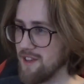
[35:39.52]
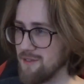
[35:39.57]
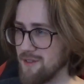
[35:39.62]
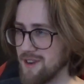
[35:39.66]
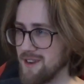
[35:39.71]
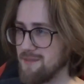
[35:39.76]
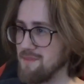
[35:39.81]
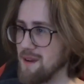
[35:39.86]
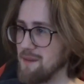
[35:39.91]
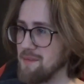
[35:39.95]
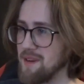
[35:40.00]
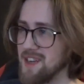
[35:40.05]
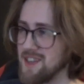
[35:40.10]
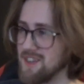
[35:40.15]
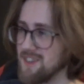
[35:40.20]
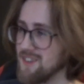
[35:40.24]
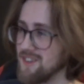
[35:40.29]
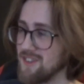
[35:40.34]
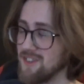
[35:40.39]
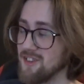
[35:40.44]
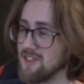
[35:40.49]
That's why maybe you
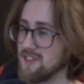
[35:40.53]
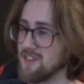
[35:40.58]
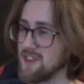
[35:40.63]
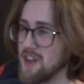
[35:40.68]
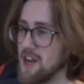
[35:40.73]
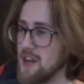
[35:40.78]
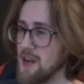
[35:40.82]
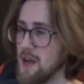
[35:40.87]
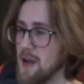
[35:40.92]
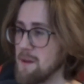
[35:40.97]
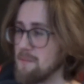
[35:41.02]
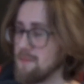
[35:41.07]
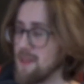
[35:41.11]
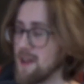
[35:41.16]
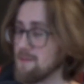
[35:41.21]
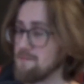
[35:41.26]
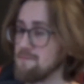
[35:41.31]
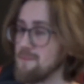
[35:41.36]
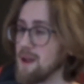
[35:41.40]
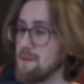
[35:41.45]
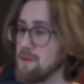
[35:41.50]
should just doesn't.
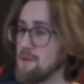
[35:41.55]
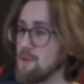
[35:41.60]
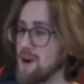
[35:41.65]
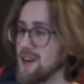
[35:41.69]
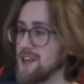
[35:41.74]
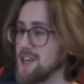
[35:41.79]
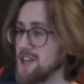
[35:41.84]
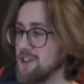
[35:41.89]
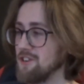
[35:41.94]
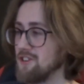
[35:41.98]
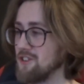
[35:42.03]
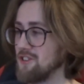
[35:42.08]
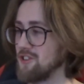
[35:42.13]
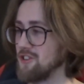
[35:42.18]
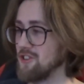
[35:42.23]
That's maybe why you should